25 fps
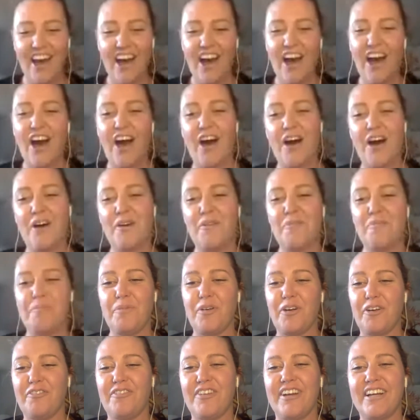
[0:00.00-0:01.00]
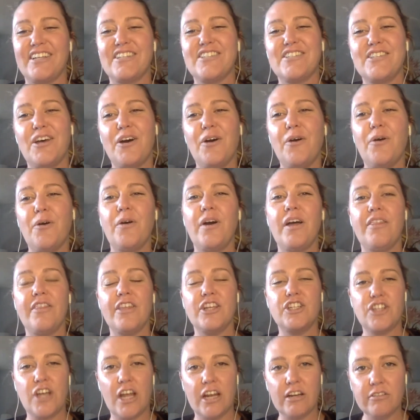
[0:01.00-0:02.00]
Perfect. So
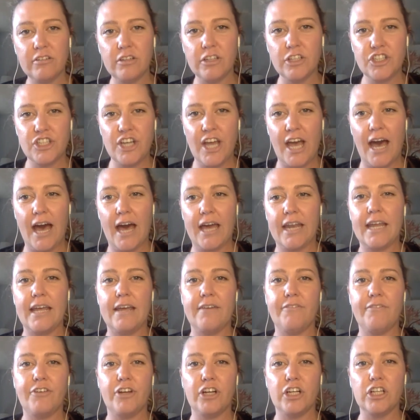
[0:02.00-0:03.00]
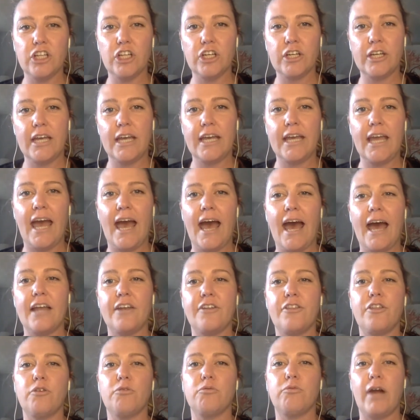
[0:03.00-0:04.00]
the general chat, if you're looking at
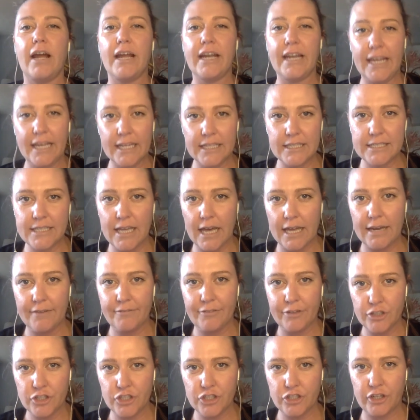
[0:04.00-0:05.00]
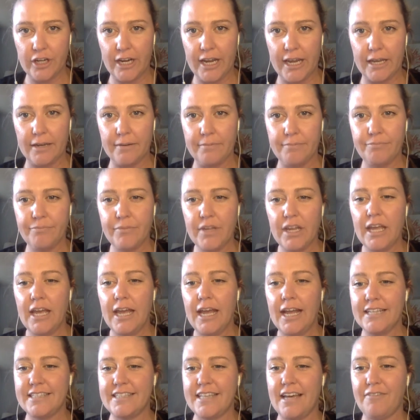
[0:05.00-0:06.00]
the right-hand side of your screen,
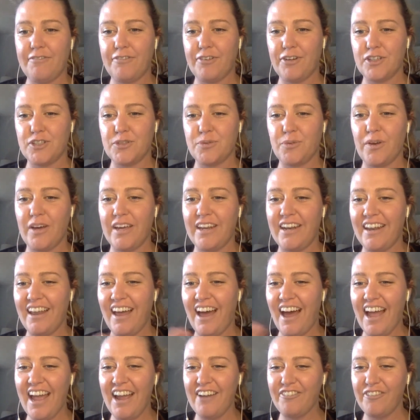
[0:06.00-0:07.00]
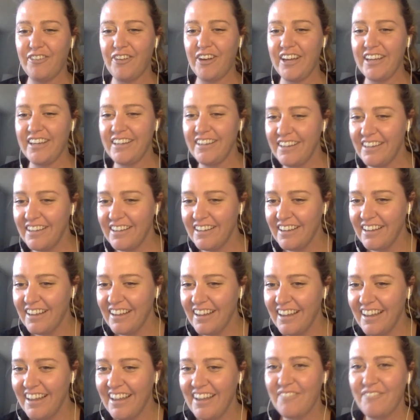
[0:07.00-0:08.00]
it's that first one. Hi, everyone.
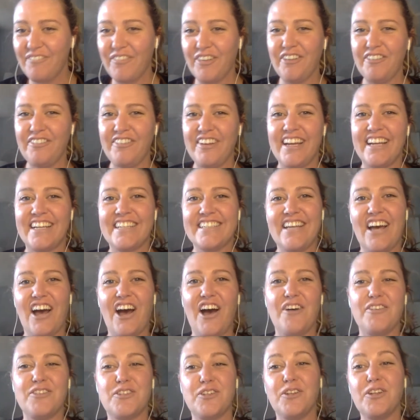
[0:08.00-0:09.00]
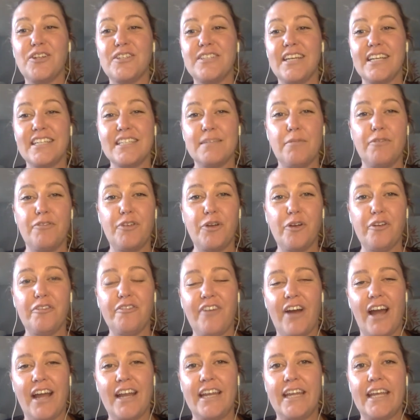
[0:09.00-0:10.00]
Perfect. So it looks like some of you are
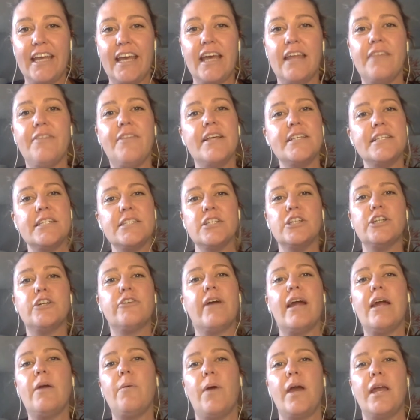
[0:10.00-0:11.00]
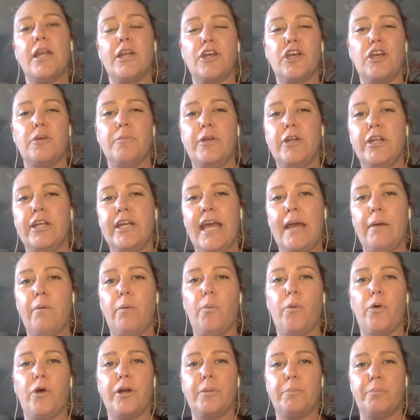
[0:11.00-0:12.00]
finding it. This is a great way to communicate
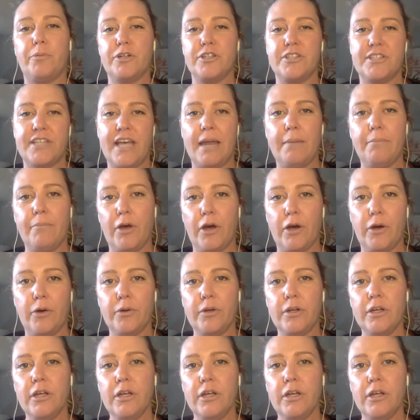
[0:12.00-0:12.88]
when we're in present mode.